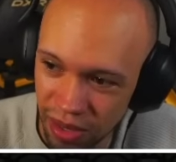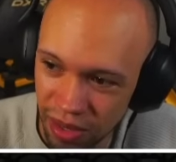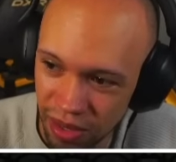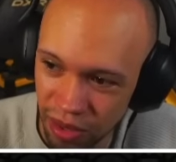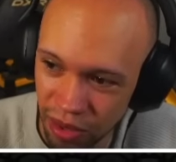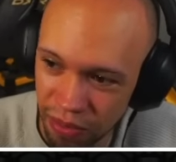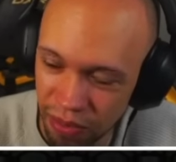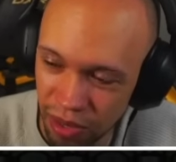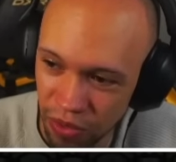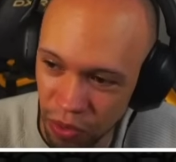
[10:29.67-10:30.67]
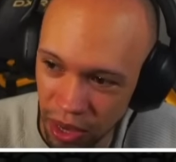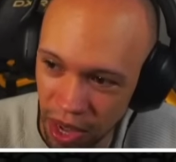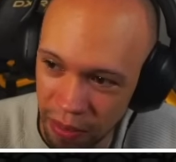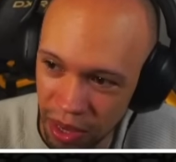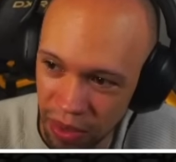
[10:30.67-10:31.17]
You're
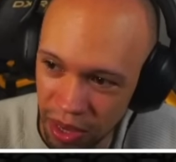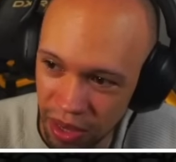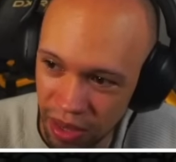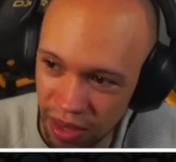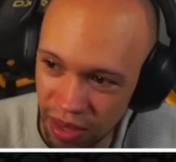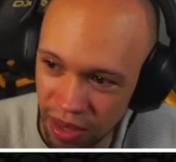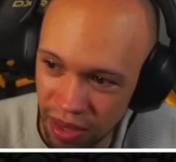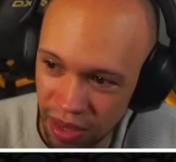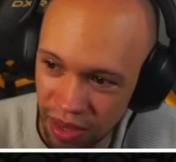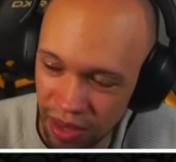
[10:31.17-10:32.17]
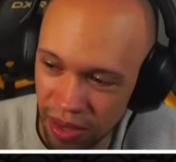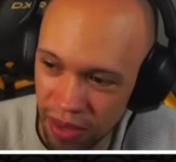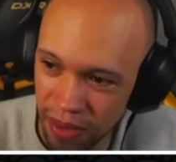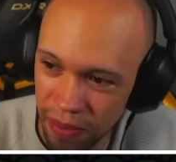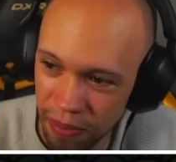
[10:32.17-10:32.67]
+4K, by the way.
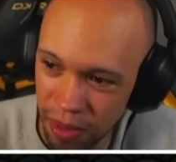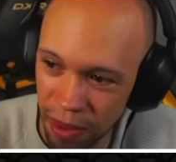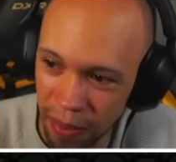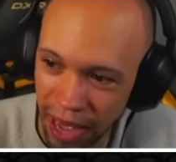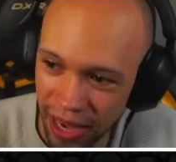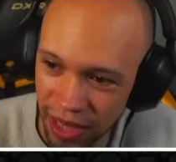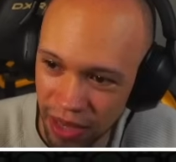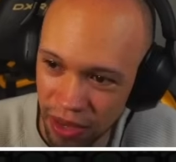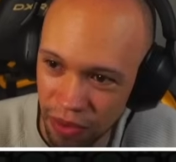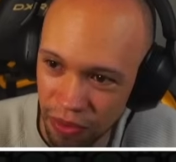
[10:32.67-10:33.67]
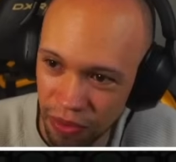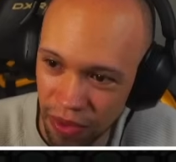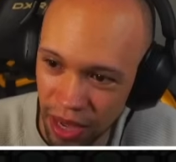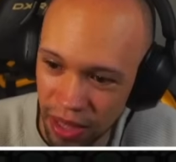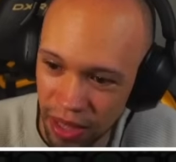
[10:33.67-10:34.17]
Become active,
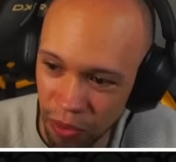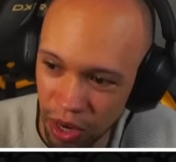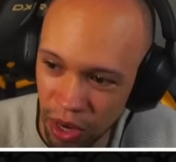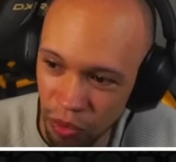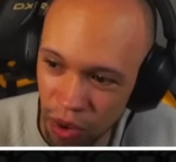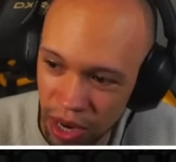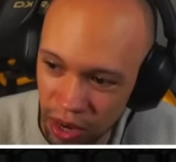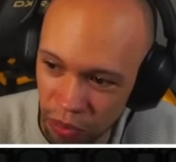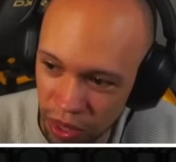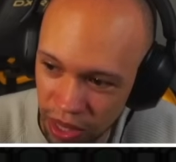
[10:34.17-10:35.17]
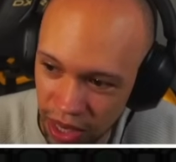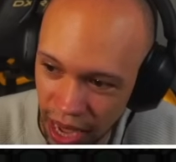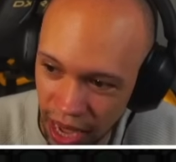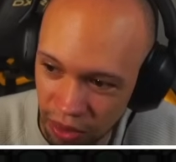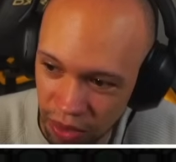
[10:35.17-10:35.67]
and then we're gonna run in with the
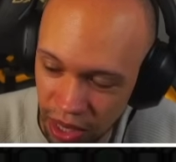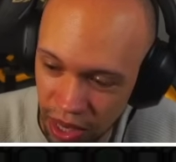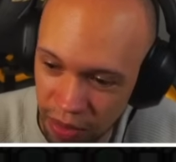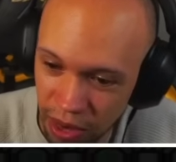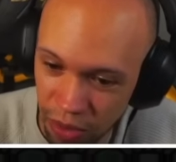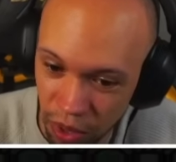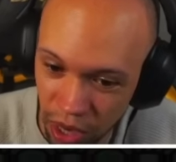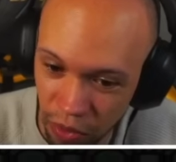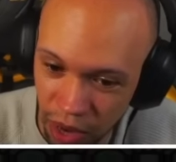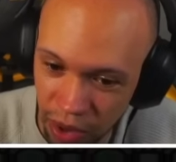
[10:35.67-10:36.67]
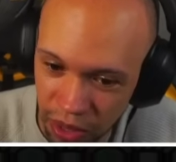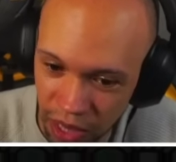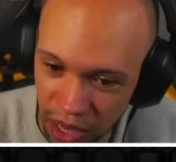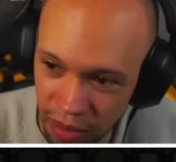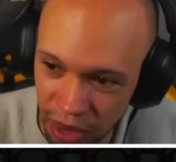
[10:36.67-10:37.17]
Guillemon. We're gonna run in with the
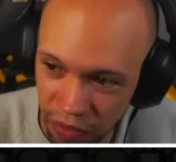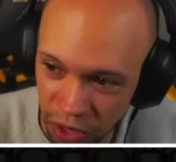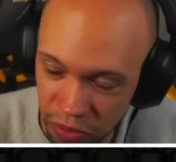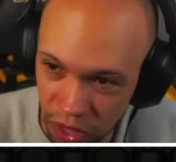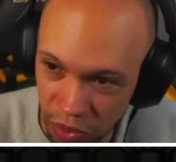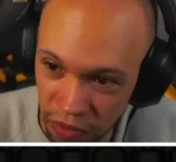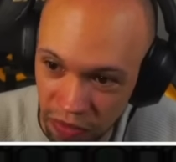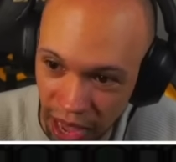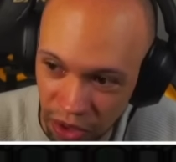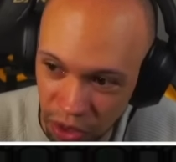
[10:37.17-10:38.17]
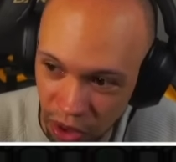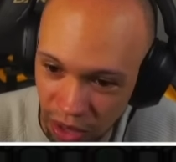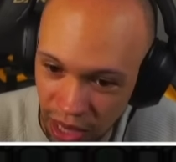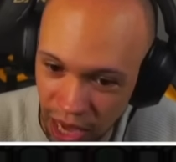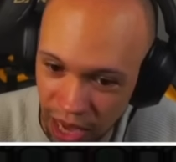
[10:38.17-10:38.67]
Guillemon first because we value our
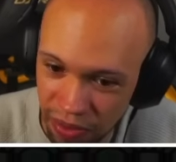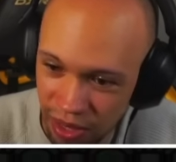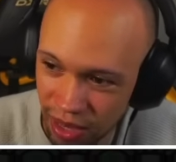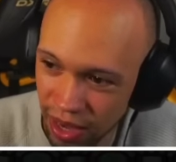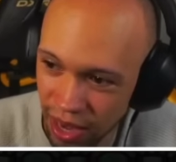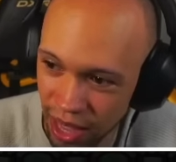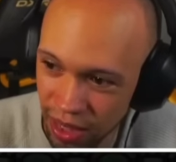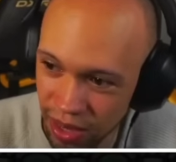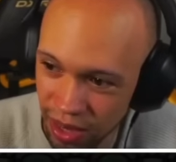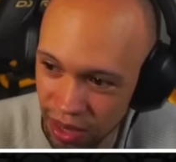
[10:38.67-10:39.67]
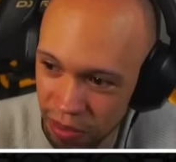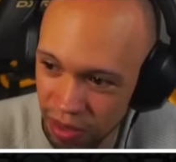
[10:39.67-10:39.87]
lives and the dub.